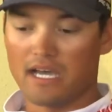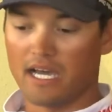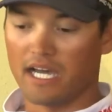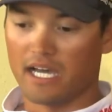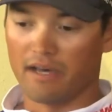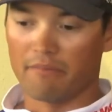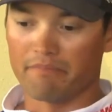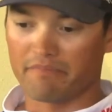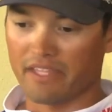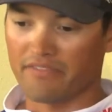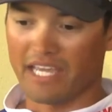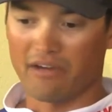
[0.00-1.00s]

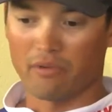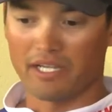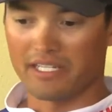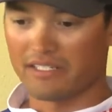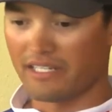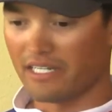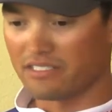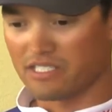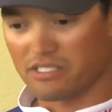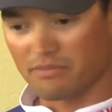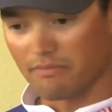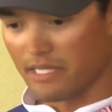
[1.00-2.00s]
That way you're not
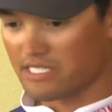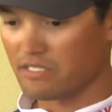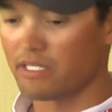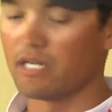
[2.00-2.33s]
messing